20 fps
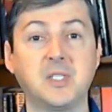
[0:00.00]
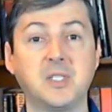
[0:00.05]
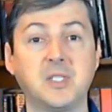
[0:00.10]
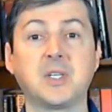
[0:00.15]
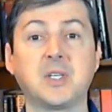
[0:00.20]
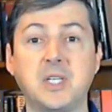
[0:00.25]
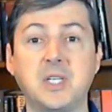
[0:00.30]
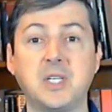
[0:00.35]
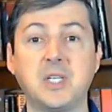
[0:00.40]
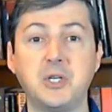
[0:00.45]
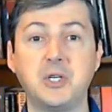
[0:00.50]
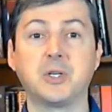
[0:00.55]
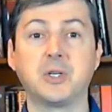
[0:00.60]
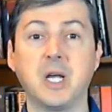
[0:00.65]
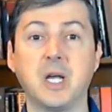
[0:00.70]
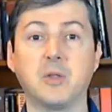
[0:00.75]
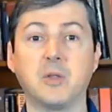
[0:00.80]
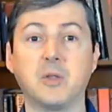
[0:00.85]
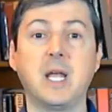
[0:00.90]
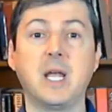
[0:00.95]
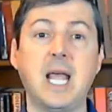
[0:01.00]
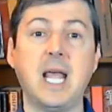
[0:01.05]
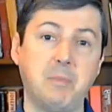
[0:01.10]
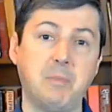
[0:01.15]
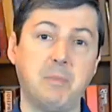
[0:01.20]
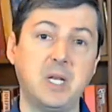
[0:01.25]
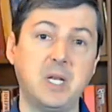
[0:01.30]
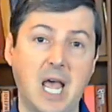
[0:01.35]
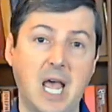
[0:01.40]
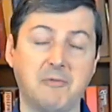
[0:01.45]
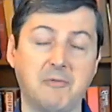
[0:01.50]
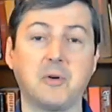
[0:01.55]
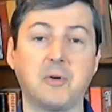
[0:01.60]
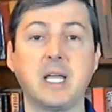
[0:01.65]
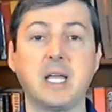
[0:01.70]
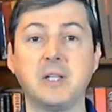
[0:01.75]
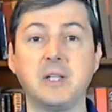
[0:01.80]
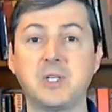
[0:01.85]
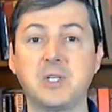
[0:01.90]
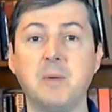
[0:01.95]
That's succession, right? The rain happened
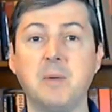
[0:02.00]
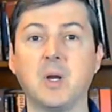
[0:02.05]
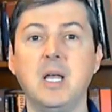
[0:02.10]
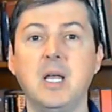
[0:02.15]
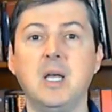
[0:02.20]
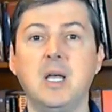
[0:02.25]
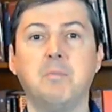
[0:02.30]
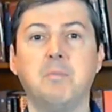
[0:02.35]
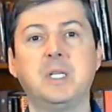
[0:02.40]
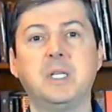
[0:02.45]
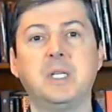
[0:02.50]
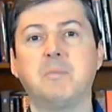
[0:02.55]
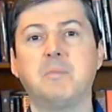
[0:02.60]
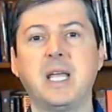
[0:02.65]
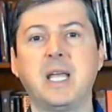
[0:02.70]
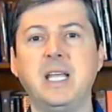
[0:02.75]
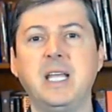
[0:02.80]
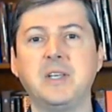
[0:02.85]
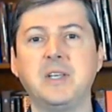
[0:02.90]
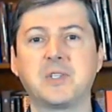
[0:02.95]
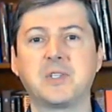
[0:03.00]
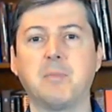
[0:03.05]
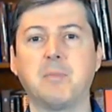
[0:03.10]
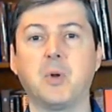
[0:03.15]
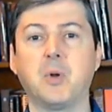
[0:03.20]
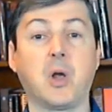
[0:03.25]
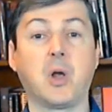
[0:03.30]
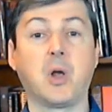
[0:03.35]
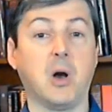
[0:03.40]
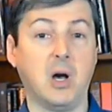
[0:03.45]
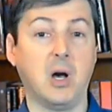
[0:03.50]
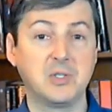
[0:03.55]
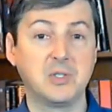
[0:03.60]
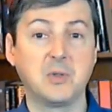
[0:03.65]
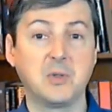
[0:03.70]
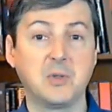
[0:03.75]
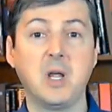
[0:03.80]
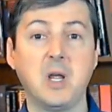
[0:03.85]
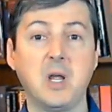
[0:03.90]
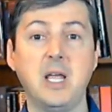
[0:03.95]
after I ate supper. But did my eating supper
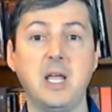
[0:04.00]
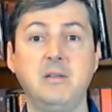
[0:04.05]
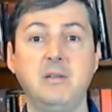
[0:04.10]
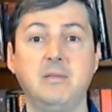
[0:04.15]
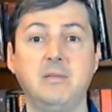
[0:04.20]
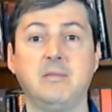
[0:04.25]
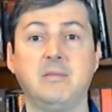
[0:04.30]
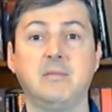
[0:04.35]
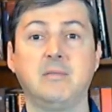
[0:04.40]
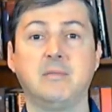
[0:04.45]
cause the rain?